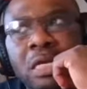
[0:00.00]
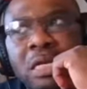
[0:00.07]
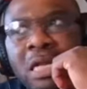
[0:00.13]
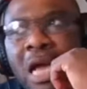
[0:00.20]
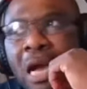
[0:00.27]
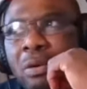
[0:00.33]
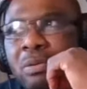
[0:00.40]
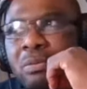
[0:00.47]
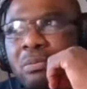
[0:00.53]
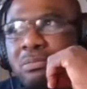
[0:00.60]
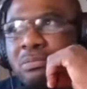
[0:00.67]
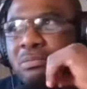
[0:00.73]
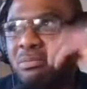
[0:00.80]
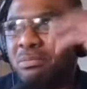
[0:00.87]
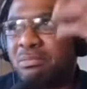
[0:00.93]
Now,
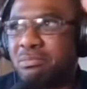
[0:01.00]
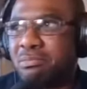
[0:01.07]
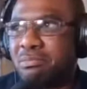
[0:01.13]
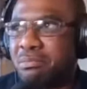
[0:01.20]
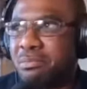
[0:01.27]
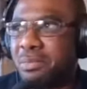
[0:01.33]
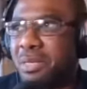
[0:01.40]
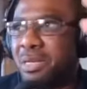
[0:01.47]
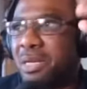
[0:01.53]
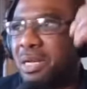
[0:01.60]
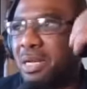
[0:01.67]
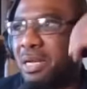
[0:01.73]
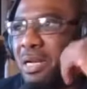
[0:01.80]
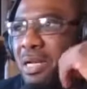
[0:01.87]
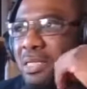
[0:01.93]

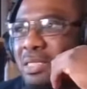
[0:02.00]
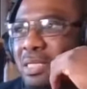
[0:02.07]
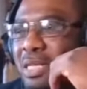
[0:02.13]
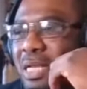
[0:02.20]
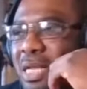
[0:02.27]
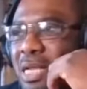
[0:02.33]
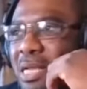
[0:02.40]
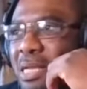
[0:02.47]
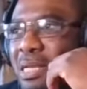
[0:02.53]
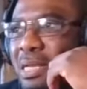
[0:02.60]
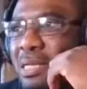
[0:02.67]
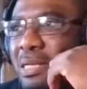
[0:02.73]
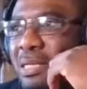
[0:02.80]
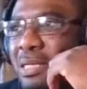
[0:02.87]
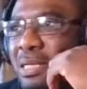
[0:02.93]
as
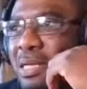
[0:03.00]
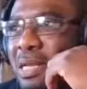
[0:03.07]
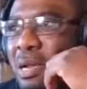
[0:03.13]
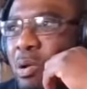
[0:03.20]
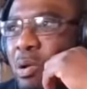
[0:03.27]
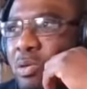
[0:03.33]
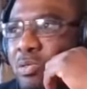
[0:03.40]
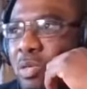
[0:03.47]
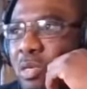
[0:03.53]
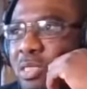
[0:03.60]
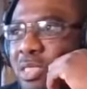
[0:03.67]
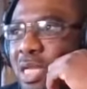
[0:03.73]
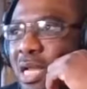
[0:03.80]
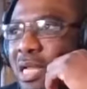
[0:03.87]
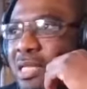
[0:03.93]
a
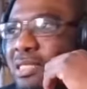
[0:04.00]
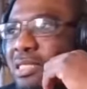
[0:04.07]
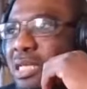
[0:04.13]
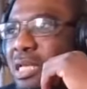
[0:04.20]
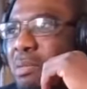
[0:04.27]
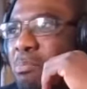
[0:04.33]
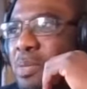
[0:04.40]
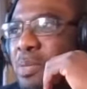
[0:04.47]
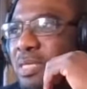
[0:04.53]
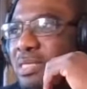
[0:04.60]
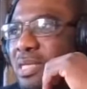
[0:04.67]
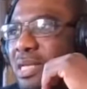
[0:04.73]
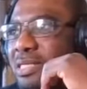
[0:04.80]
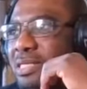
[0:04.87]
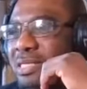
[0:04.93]
consultant, a
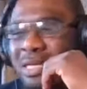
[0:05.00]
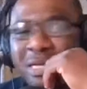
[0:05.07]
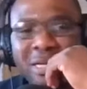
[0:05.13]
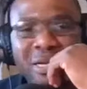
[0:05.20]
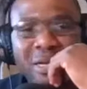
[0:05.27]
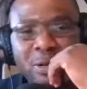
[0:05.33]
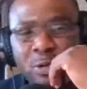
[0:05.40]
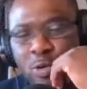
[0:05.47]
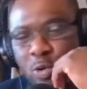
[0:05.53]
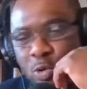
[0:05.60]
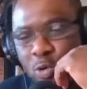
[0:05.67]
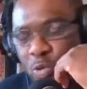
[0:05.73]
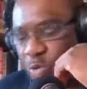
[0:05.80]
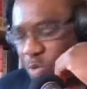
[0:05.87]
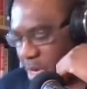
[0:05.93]
business
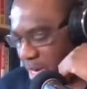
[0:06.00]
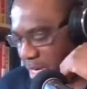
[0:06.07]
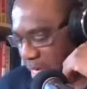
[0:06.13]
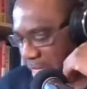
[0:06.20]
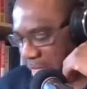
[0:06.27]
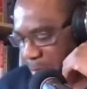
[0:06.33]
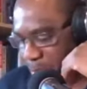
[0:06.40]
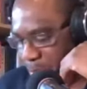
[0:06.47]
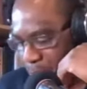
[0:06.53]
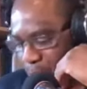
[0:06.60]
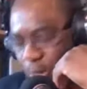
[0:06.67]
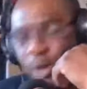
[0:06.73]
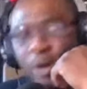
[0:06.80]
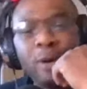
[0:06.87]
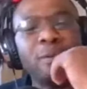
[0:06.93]
guru, an
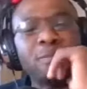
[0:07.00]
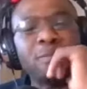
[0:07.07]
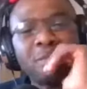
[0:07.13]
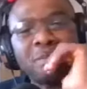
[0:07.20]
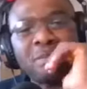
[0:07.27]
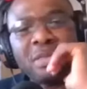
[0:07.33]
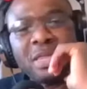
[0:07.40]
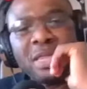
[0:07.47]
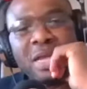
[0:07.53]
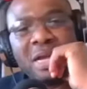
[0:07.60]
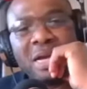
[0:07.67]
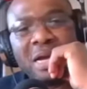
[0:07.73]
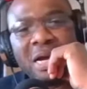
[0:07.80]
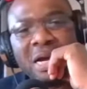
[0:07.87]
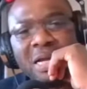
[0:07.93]
entrepreneur,
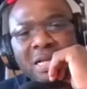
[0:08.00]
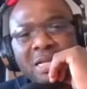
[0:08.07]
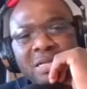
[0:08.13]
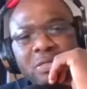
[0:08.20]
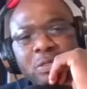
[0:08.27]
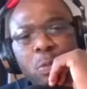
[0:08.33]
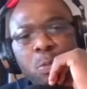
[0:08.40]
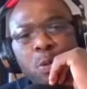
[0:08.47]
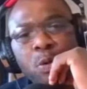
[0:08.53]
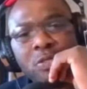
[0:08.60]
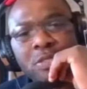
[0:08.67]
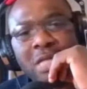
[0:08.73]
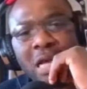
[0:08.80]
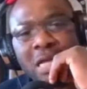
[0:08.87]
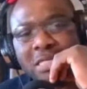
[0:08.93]
I
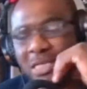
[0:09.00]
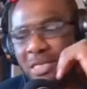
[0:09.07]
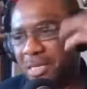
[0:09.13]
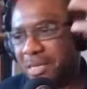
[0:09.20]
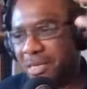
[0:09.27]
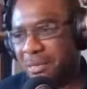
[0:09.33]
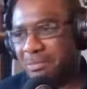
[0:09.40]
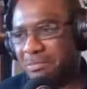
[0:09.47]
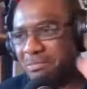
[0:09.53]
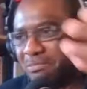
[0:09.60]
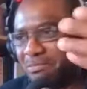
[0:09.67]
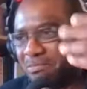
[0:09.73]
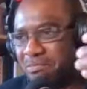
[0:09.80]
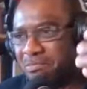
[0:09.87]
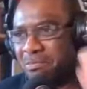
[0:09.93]
suppose that
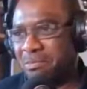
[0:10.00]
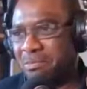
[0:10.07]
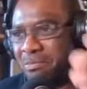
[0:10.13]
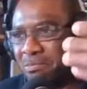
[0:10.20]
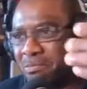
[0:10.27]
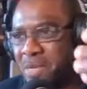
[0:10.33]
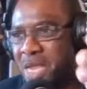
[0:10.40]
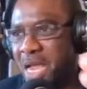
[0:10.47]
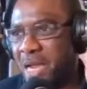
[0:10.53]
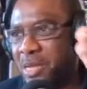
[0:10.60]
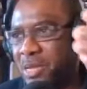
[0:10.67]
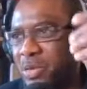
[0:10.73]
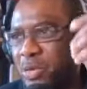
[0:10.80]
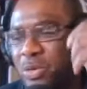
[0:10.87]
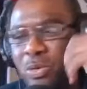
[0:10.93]
me and
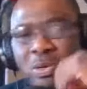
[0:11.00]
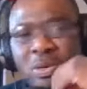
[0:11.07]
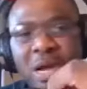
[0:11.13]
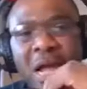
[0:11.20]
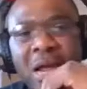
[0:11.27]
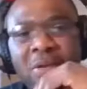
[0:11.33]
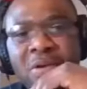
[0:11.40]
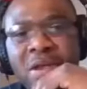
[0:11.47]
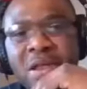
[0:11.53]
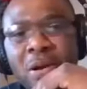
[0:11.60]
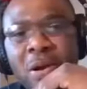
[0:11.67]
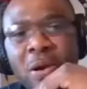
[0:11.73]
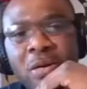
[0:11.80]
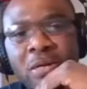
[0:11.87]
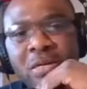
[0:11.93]
you agree
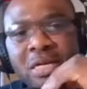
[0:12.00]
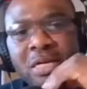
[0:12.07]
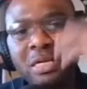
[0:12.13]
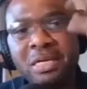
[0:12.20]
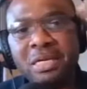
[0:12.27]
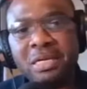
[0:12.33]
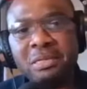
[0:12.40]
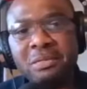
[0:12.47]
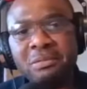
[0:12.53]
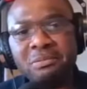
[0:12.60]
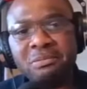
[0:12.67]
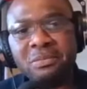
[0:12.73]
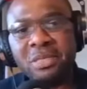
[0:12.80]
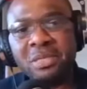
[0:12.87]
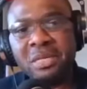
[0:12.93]
on
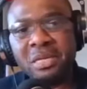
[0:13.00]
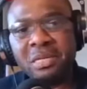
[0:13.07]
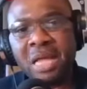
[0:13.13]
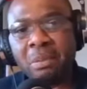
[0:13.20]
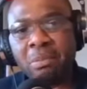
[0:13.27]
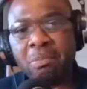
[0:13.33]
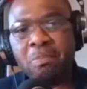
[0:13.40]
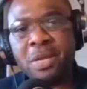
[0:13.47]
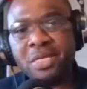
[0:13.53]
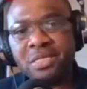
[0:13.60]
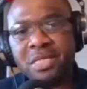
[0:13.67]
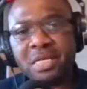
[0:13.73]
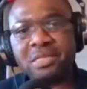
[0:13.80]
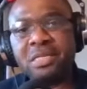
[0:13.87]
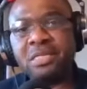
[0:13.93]
that
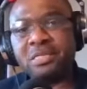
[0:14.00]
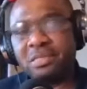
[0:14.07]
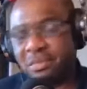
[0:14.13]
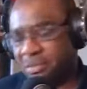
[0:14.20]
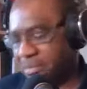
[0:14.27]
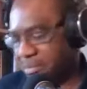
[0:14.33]
businesses